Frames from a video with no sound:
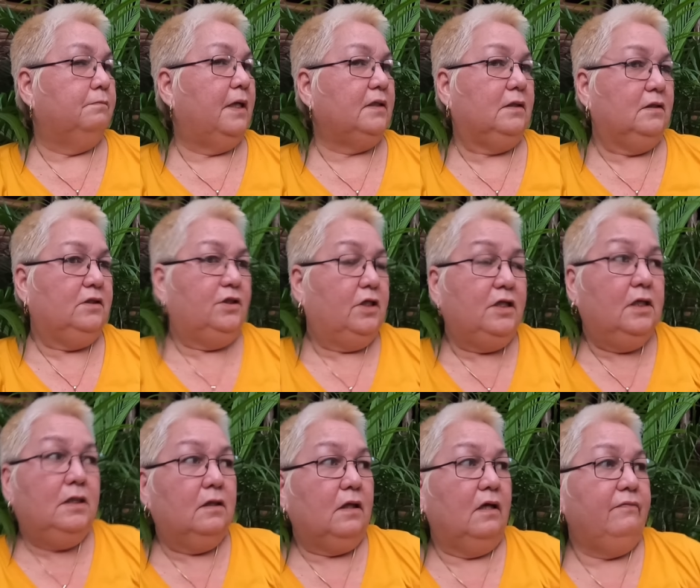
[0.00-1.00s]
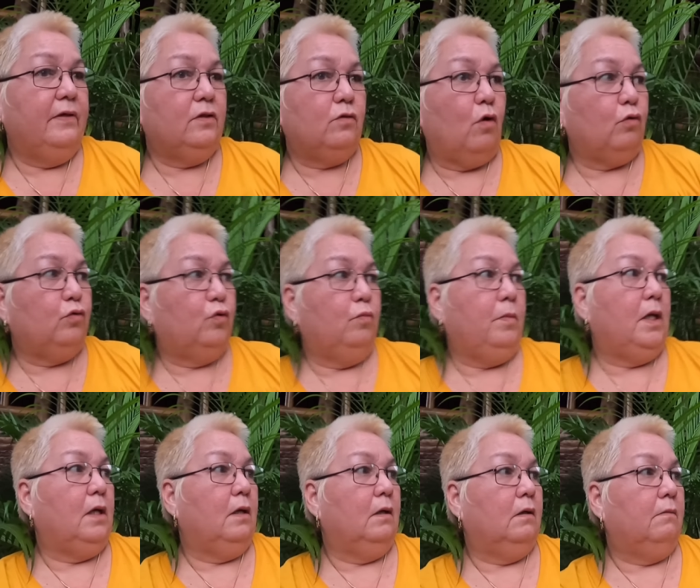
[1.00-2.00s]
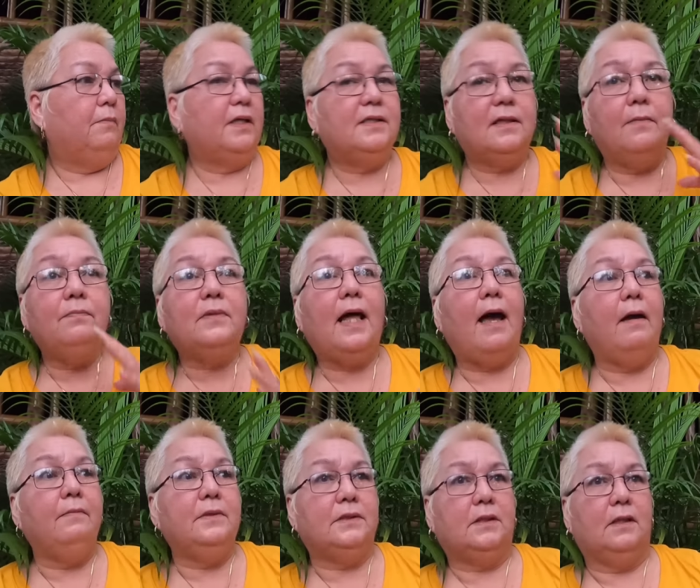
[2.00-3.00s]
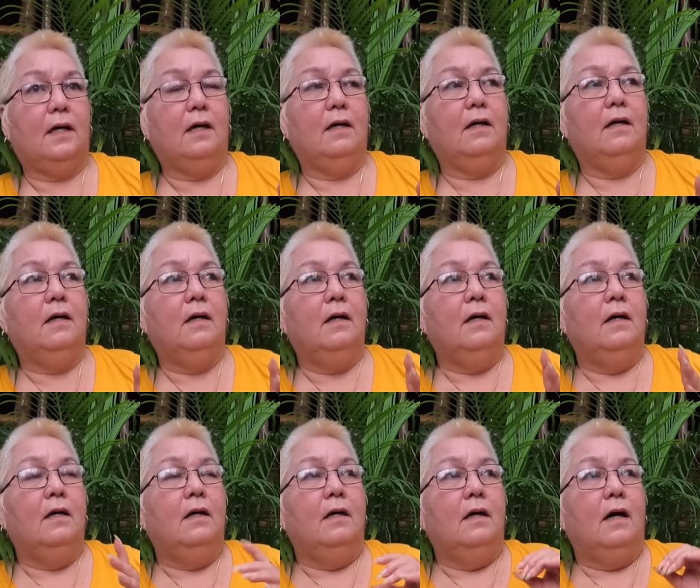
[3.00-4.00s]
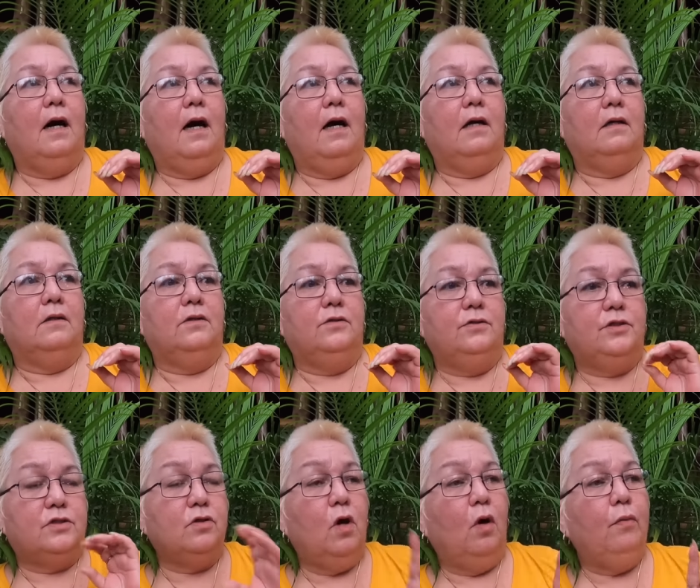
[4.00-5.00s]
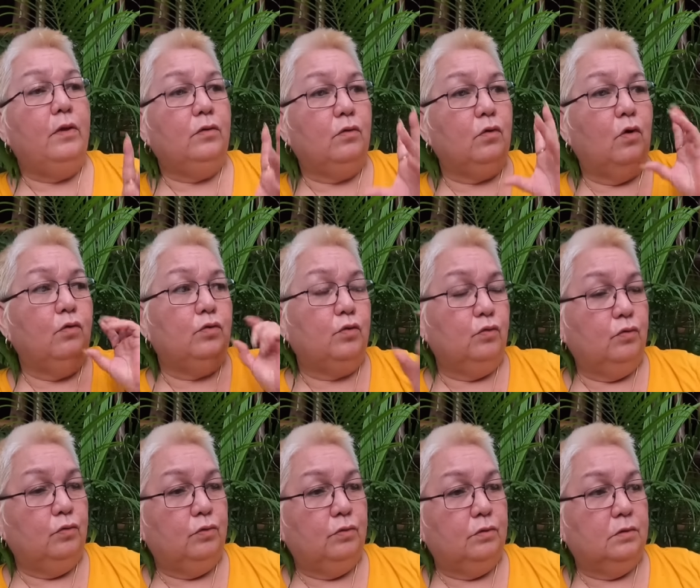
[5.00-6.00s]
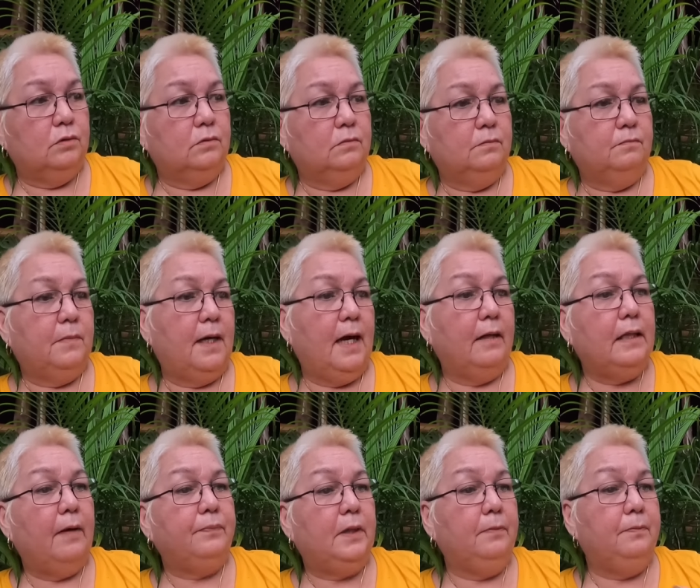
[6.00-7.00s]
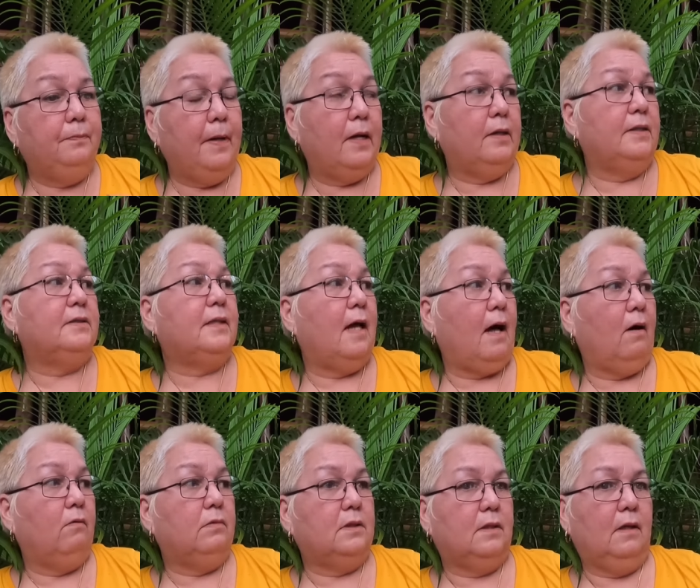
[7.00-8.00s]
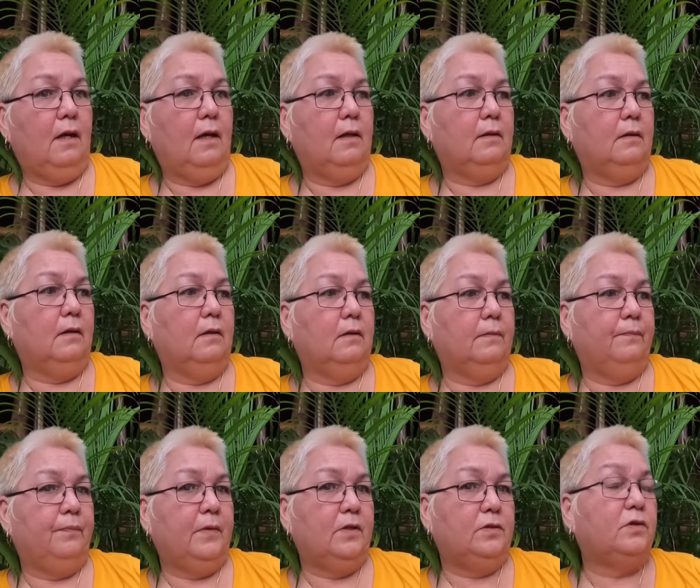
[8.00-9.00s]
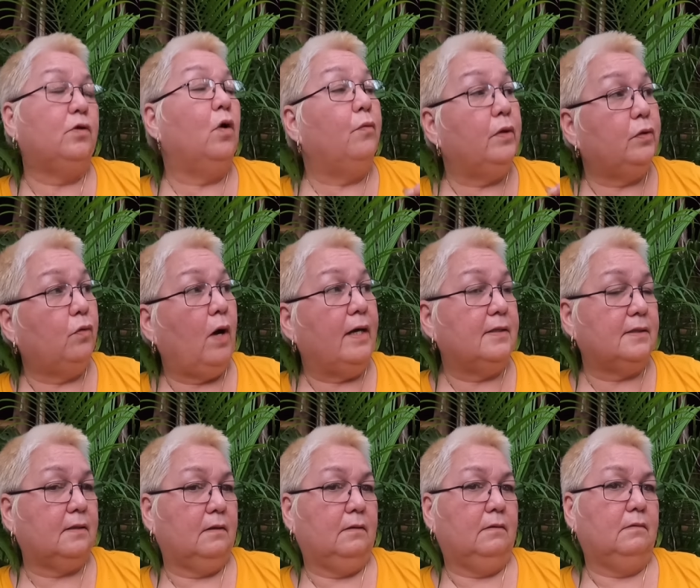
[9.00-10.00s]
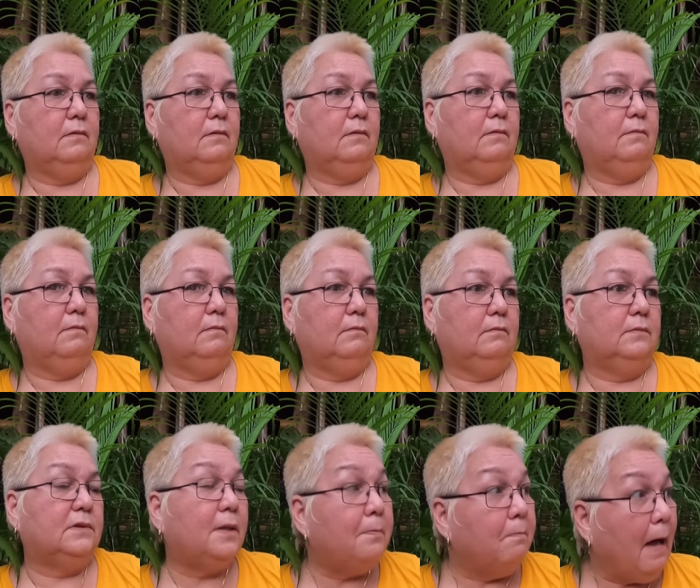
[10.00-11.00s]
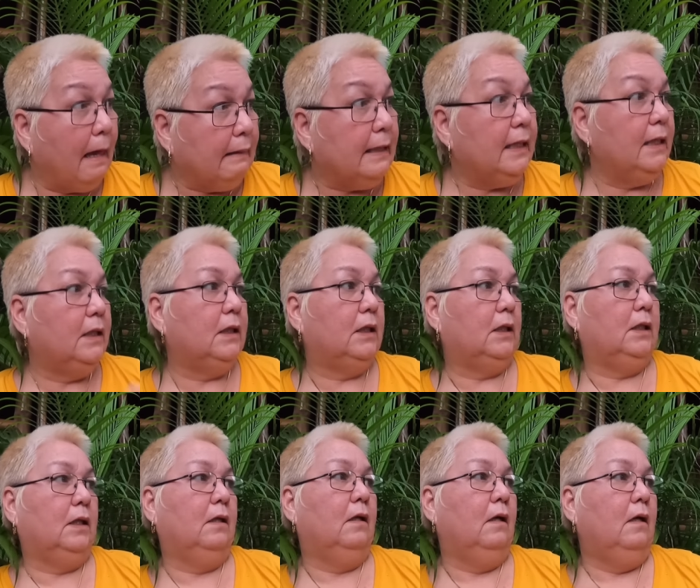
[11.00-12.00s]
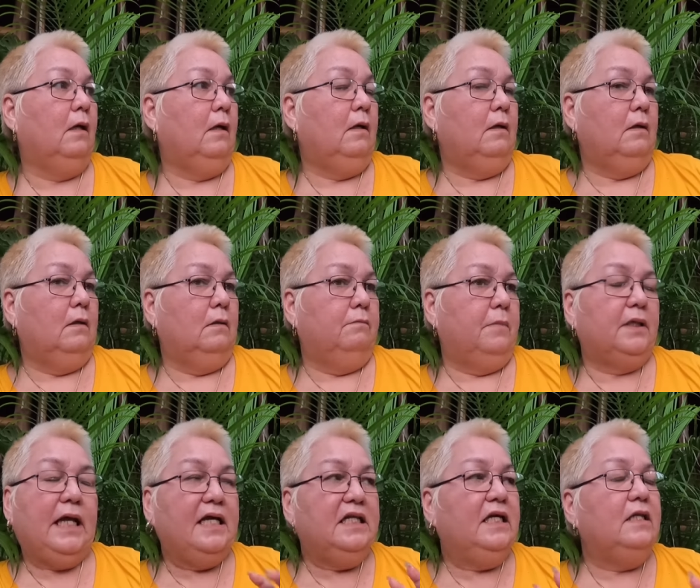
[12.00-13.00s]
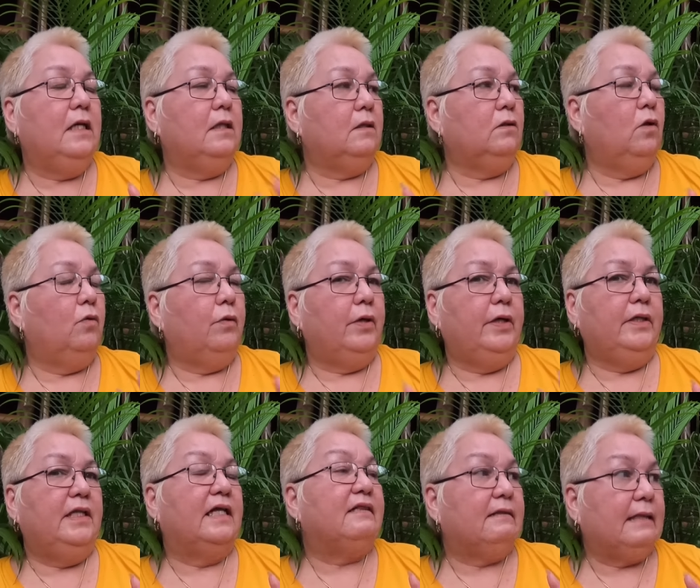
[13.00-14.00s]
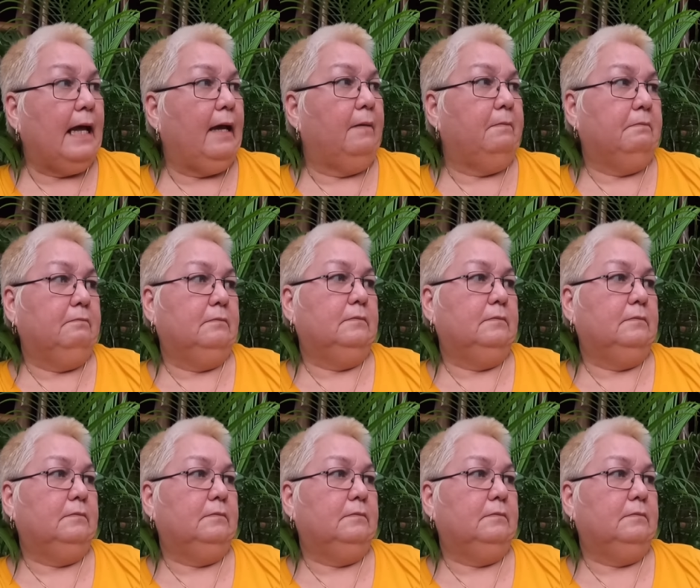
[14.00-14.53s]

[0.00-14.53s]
But she didn't even talk to me. But sometimes uh, she's going to go to my adopted parents' house and uh, she's going to ask some money. Mm. But I didn't know her that time.